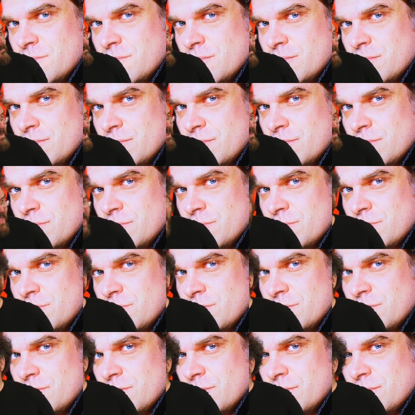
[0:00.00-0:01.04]

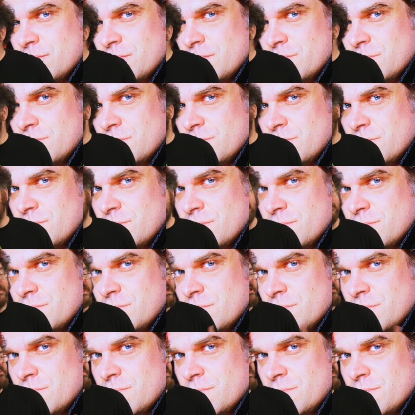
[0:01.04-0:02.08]

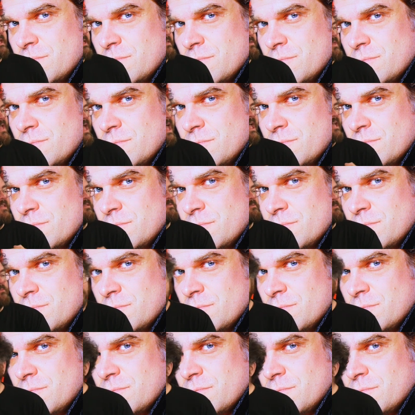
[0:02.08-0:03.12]

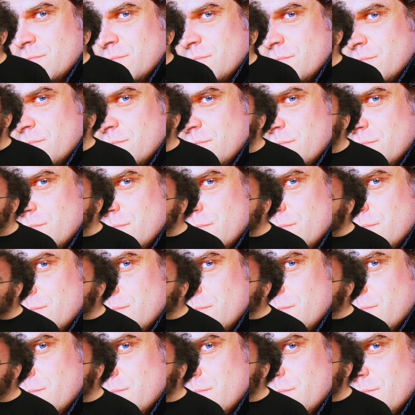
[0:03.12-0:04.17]

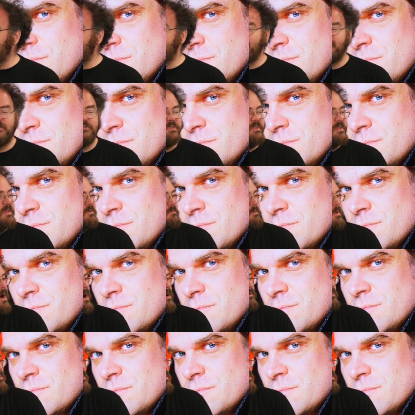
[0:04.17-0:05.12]
[no speech]